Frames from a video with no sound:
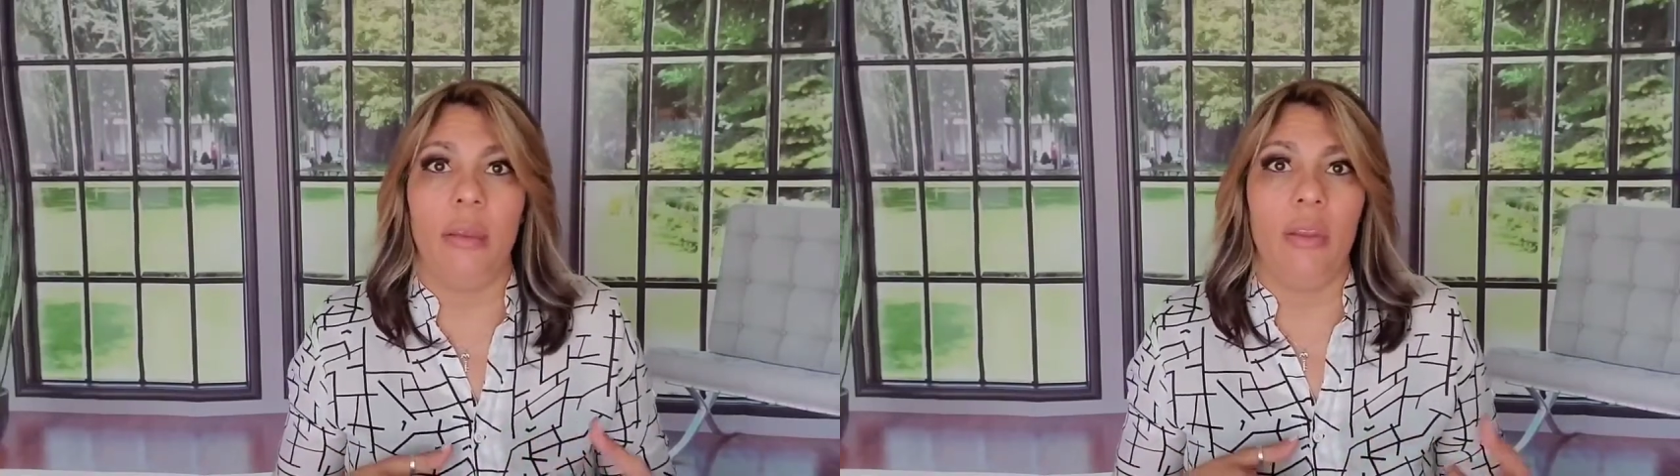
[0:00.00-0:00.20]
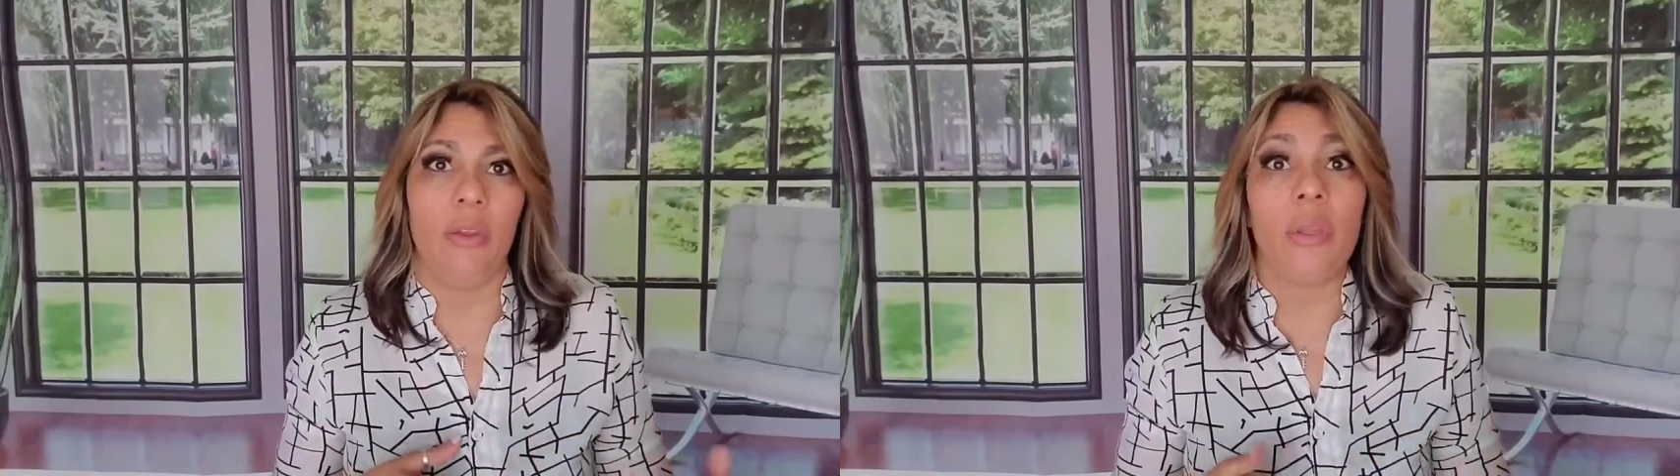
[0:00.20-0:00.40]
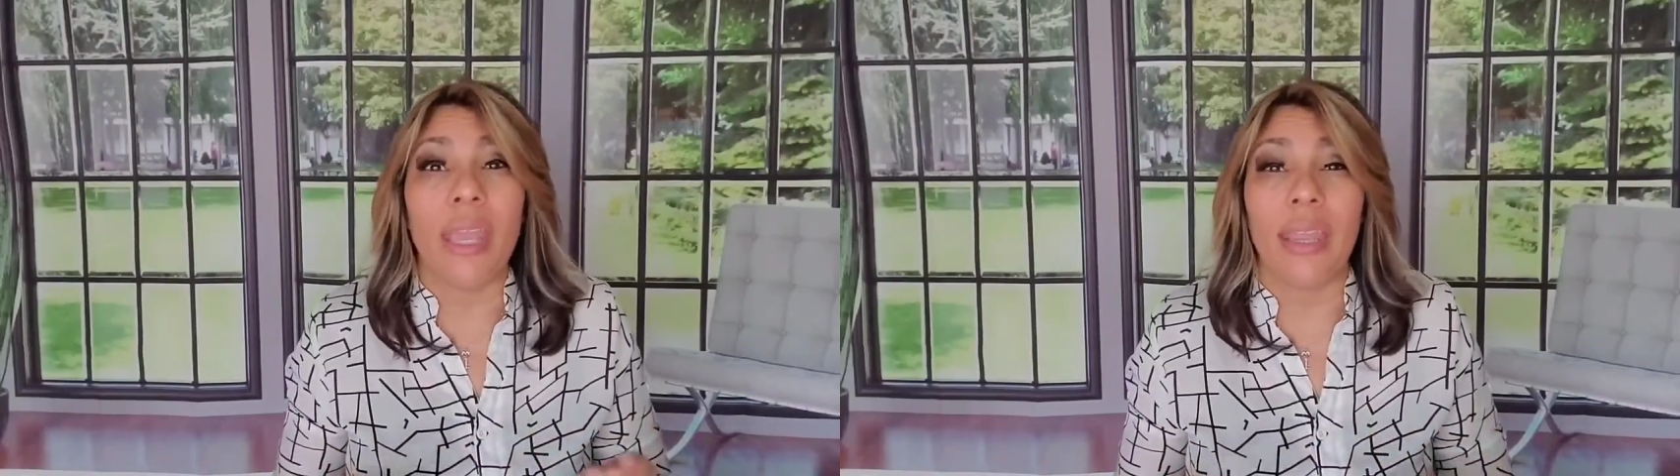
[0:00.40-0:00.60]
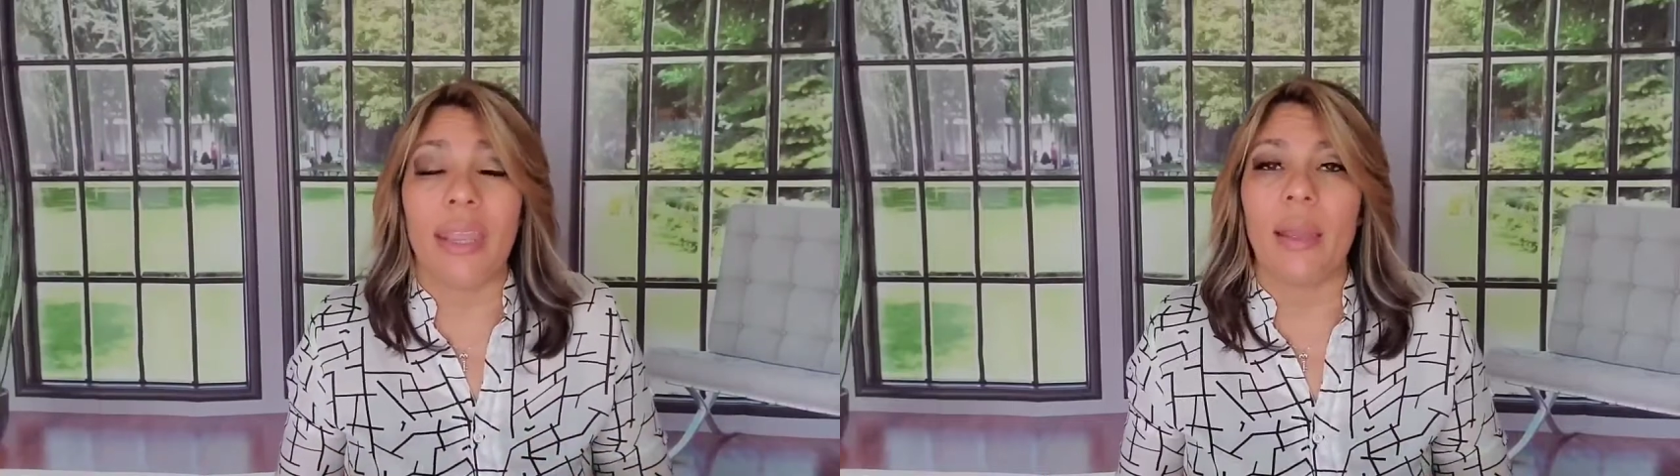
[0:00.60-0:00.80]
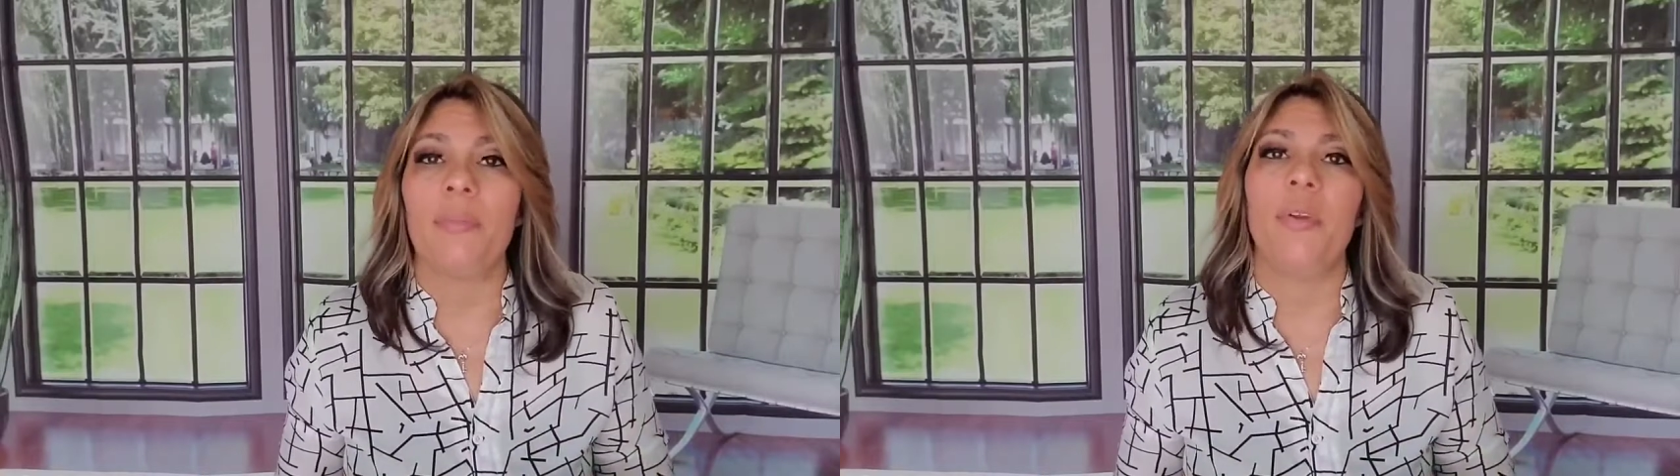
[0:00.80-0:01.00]
and you get
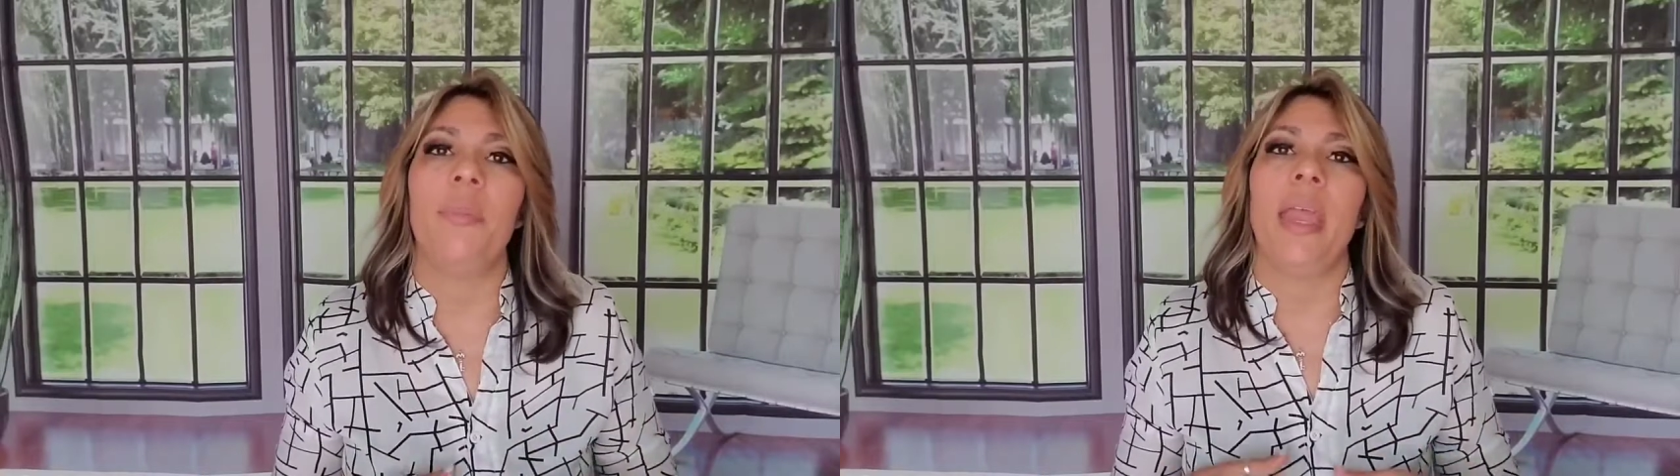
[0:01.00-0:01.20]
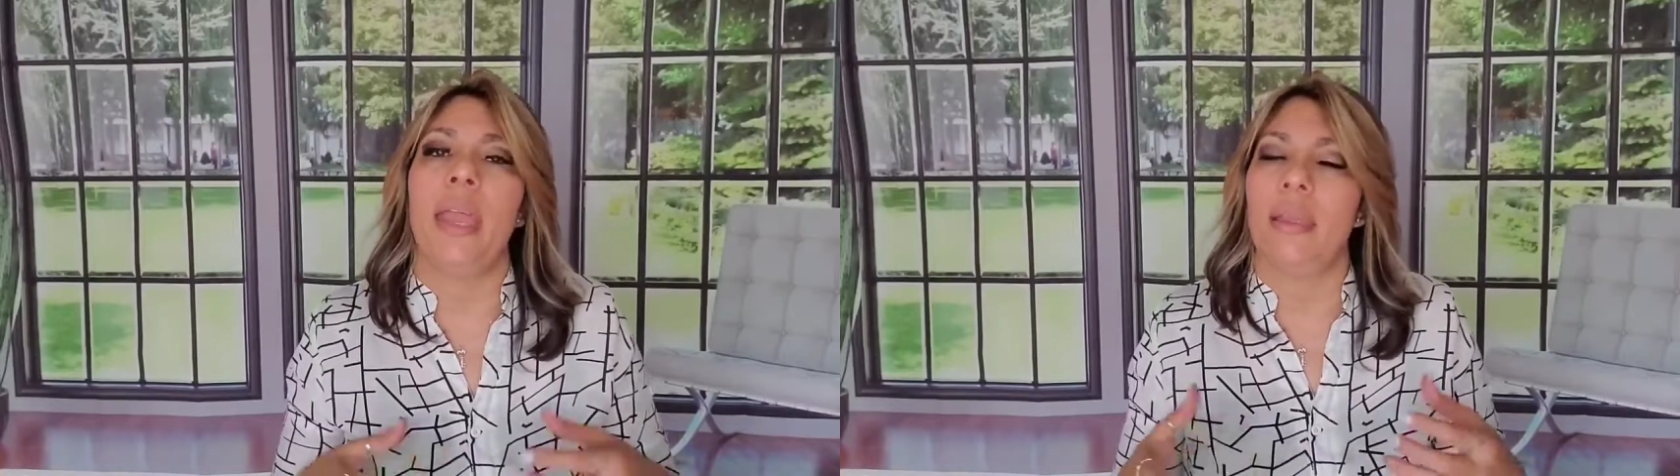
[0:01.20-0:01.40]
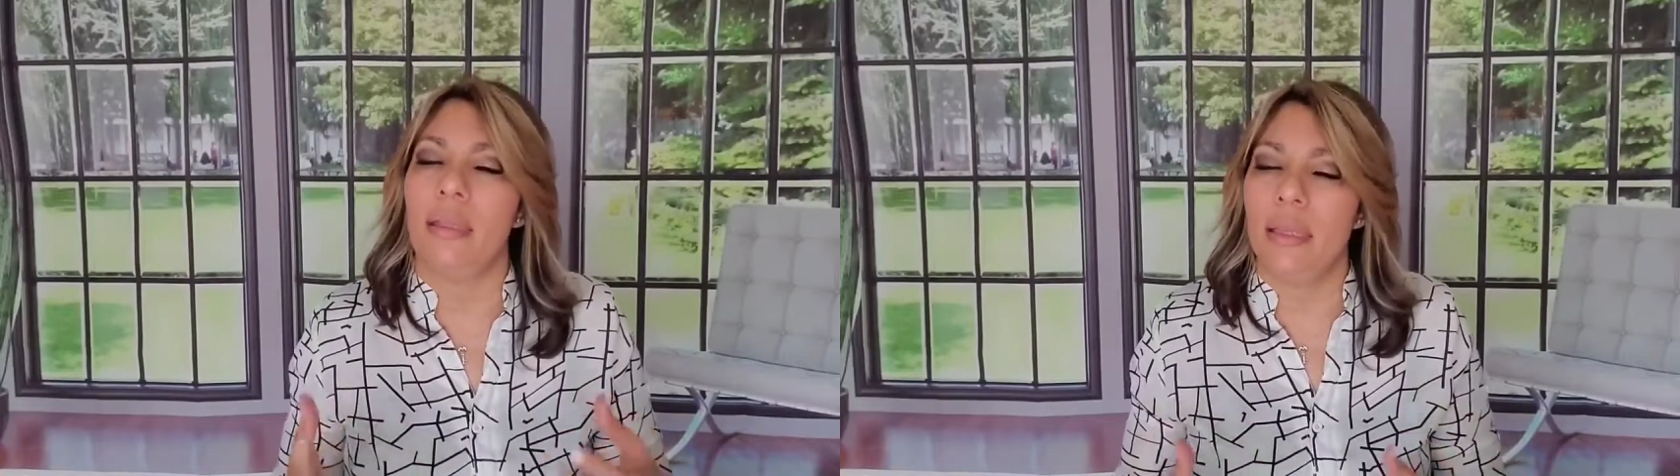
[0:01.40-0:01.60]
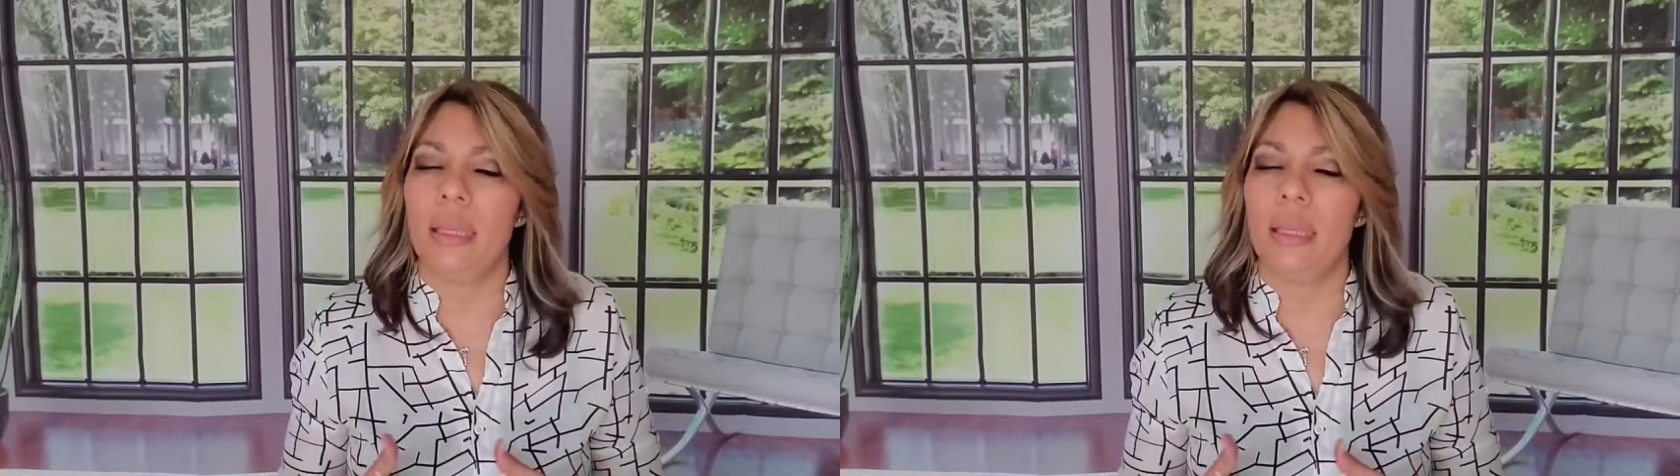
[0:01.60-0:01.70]
income from that,